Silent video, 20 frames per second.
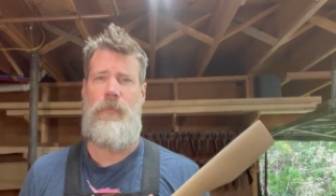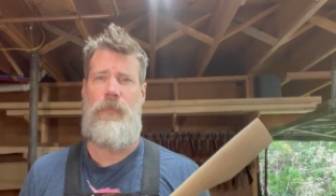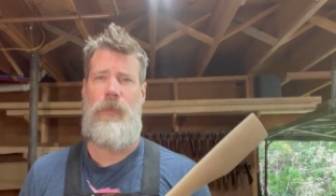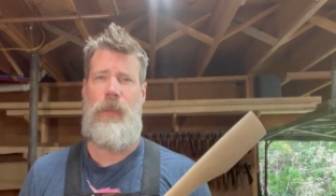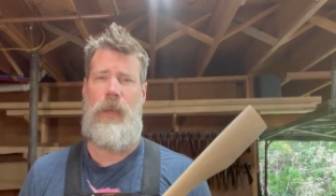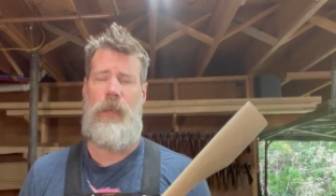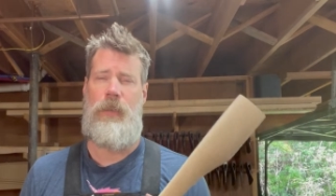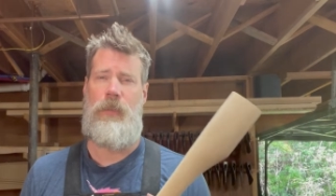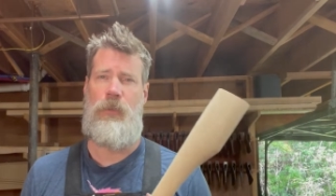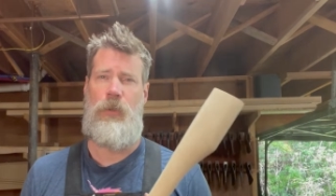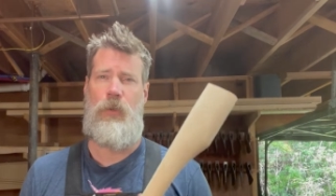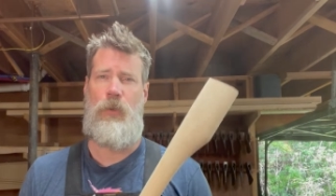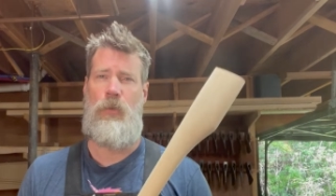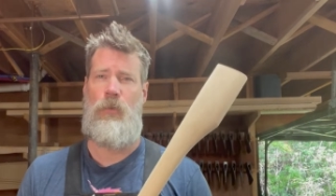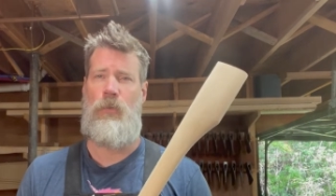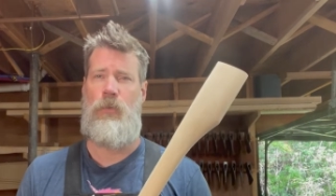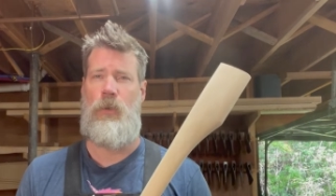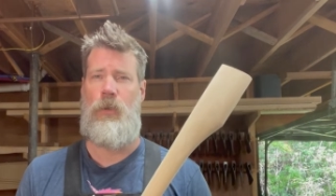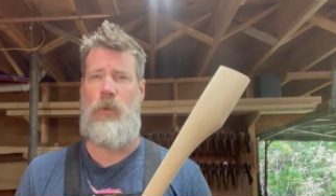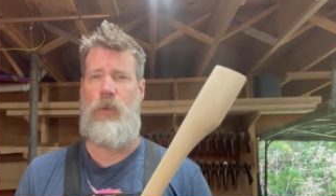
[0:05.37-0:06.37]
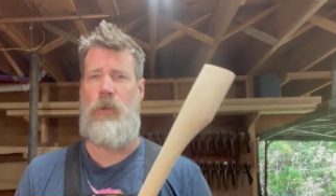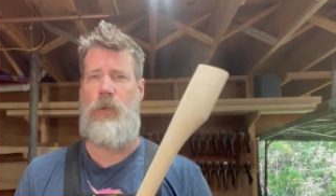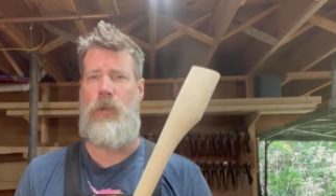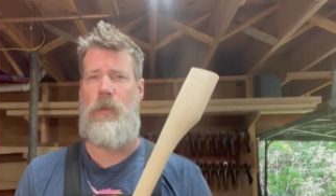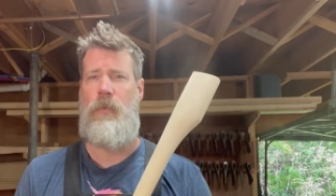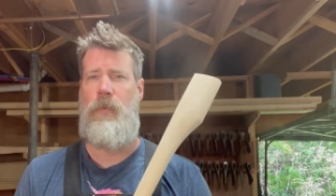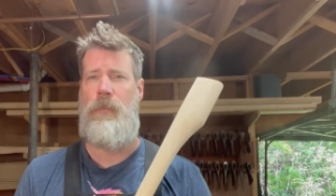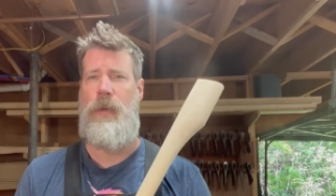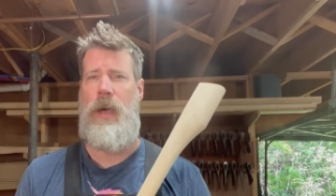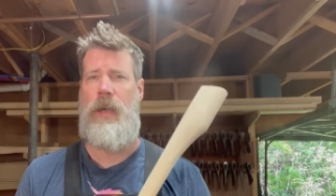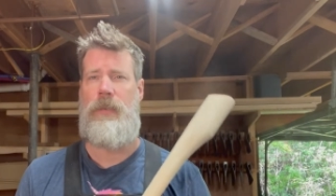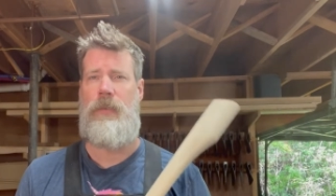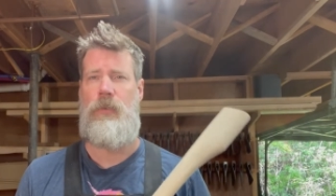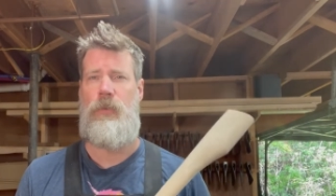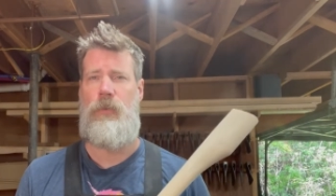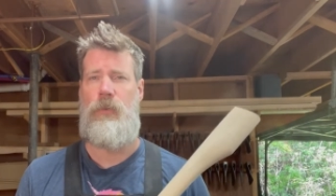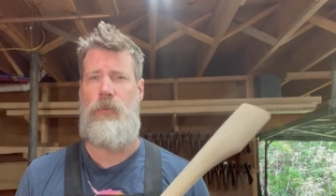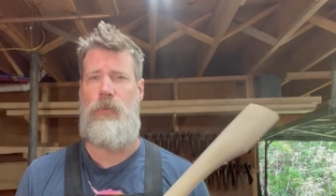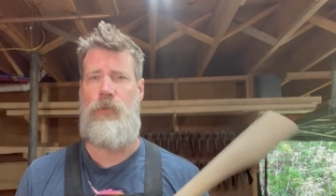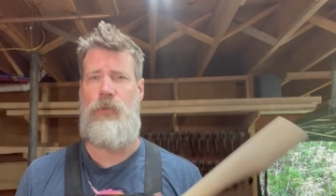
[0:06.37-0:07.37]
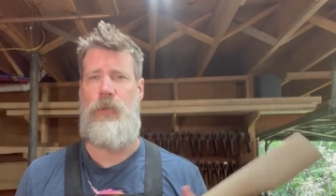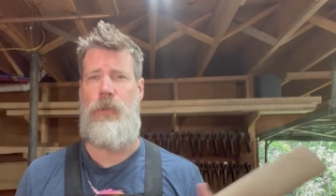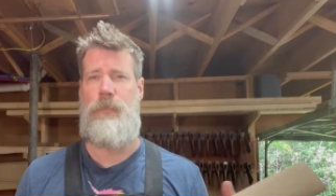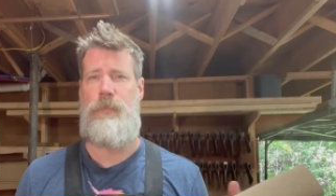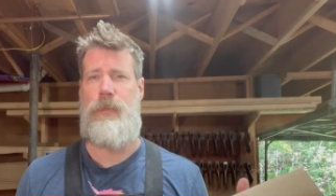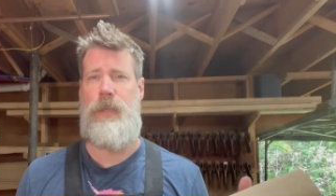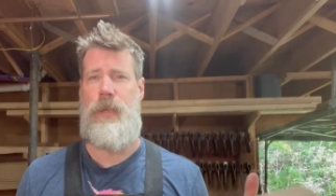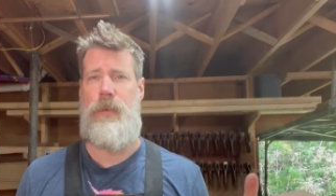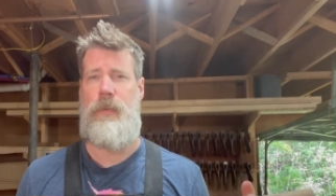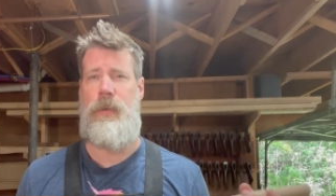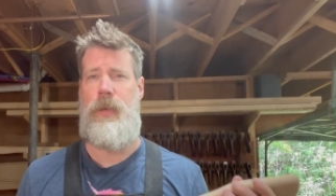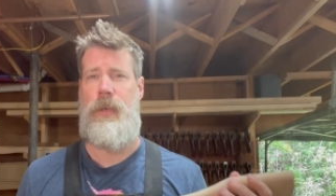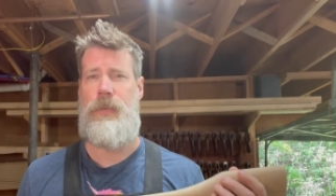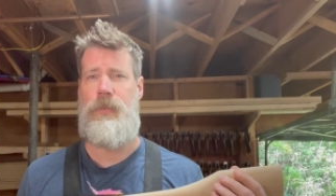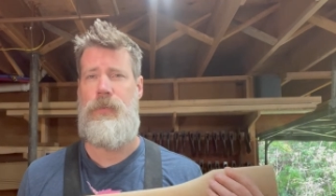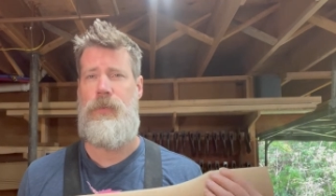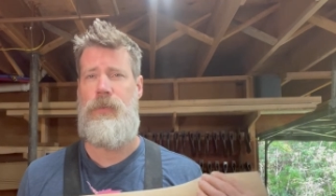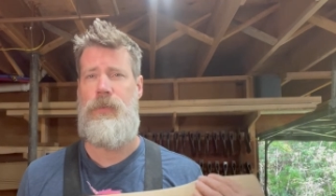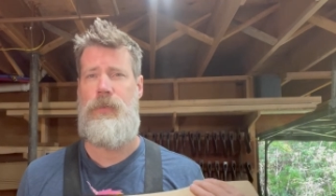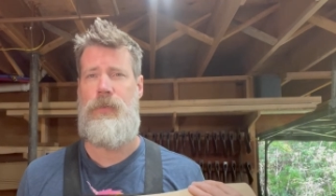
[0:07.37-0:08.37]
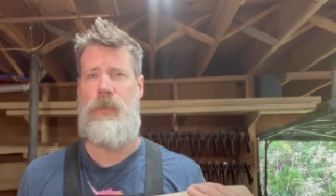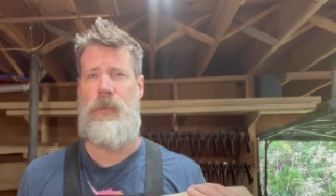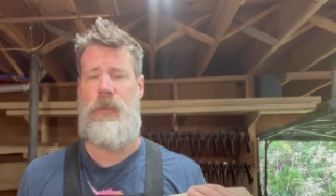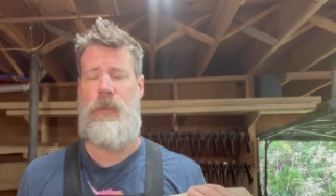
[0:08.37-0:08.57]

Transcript: Thank you for coming back to Stumptown Axes.